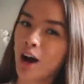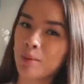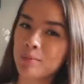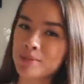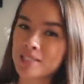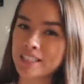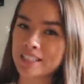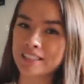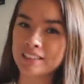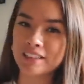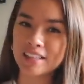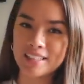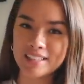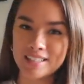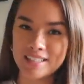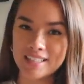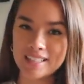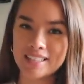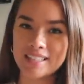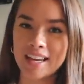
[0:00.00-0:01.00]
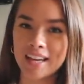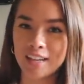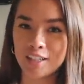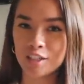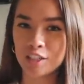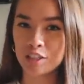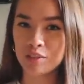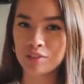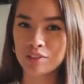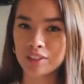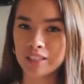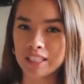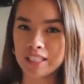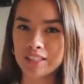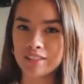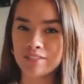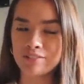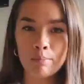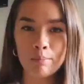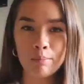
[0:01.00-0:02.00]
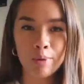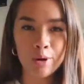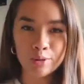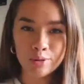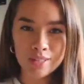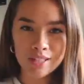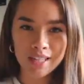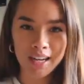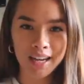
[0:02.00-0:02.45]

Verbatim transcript: optic lenses actually relieve most